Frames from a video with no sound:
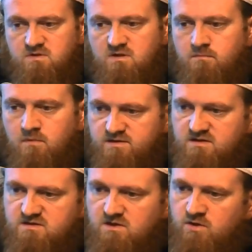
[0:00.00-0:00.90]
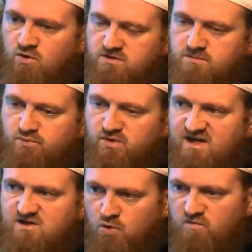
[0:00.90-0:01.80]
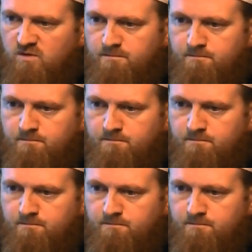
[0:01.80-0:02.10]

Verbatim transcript: the martyrs are not prayed over.